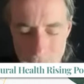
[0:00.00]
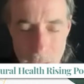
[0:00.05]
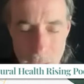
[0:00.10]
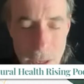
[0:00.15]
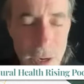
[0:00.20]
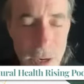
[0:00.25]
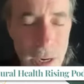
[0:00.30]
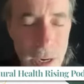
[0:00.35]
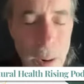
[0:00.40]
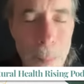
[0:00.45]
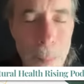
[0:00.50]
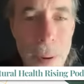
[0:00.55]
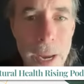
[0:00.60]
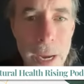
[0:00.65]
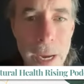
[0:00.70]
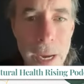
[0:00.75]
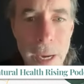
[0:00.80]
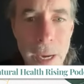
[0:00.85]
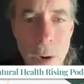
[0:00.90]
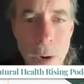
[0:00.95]
you're going to
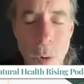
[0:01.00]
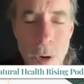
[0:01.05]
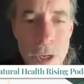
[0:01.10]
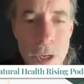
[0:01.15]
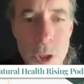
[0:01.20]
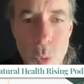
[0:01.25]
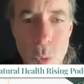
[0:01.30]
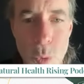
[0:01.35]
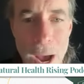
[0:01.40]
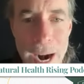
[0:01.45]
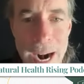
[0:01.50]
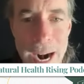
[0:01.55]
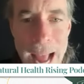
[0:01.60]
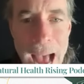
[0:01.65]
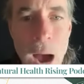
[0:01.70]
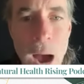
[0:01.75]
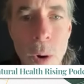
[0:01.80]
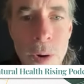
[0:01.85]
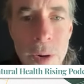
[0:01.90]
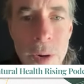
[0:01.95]
pee or sweat it
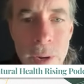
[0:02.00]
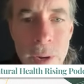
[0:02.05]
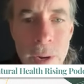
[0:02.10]
out,